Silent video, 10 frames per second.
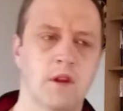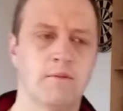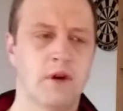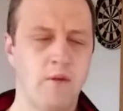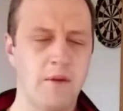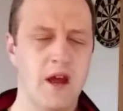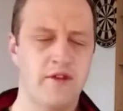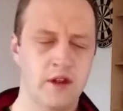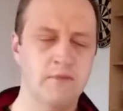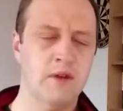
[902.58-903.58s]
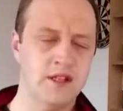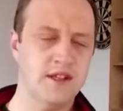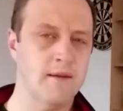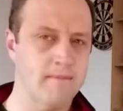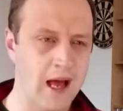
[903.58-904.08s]
probably, I think, means
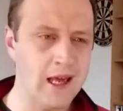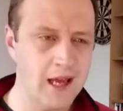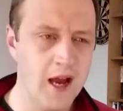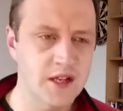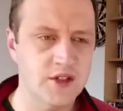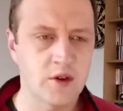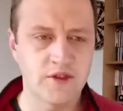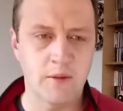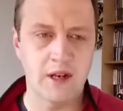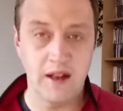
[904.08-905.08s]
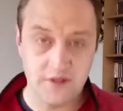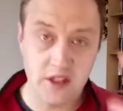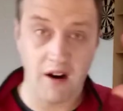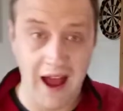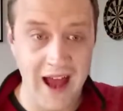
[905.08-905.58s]
the Amalekites. So if someone lifts
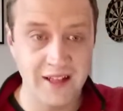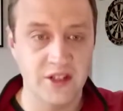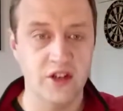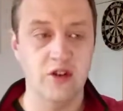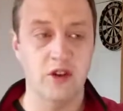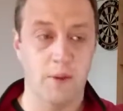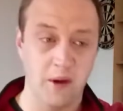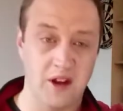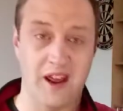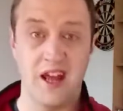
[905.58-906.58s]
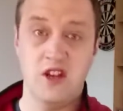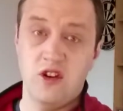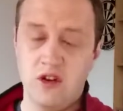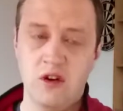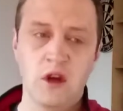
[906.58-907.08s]
their hand to you, they're probably going to hit
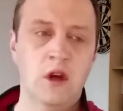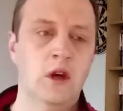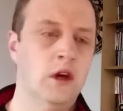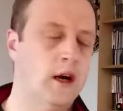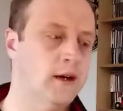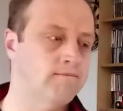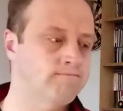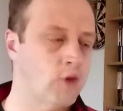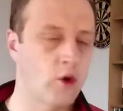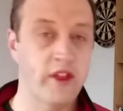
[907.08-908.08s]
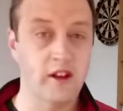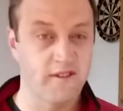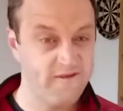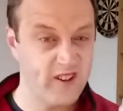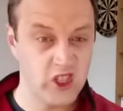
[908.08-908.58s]
you. Um, or think of
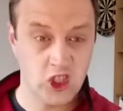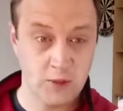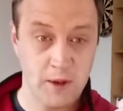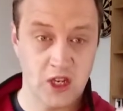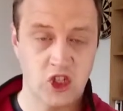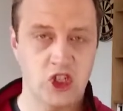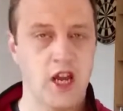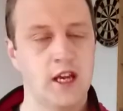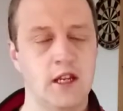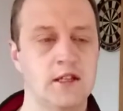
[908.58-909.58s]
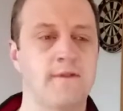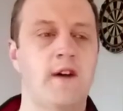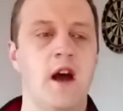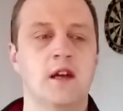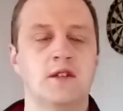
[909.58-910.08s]
fists being shaken in
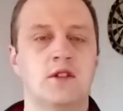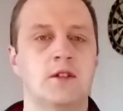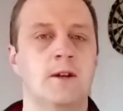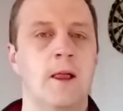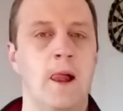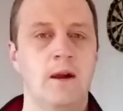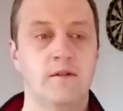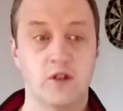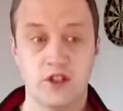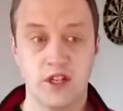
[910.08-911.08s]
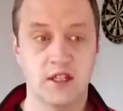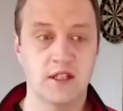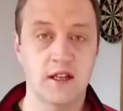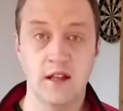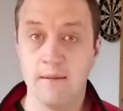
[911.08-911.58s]
defiance. Verse
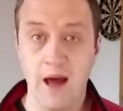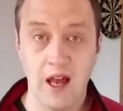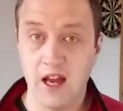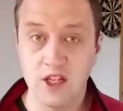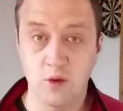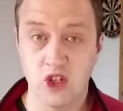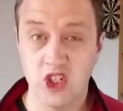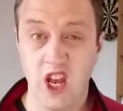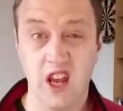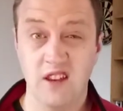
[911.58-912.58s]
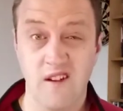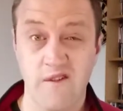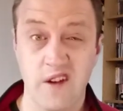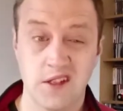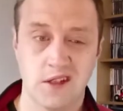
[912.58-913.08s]
16 the Amalekites were shaking their
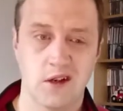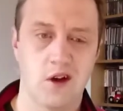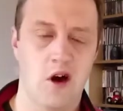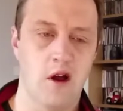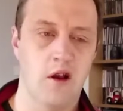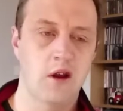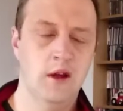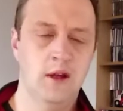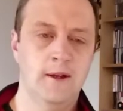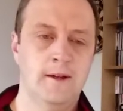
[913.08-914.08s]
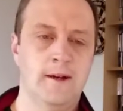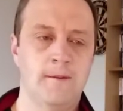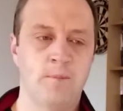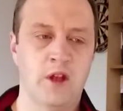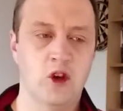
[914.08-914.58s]
fists at God,
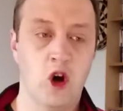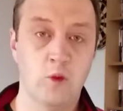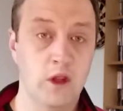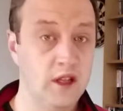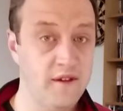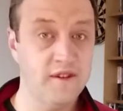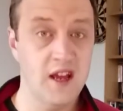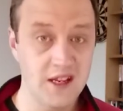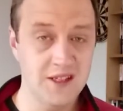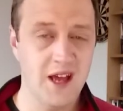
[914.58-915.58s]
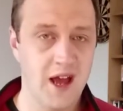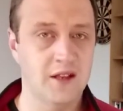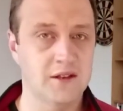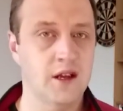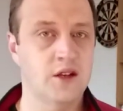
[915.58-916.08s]
um, and God will lift his
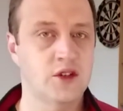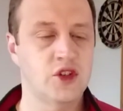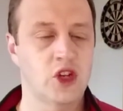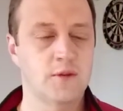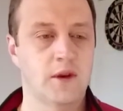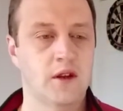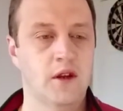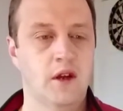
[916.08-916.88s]
hand in judgment,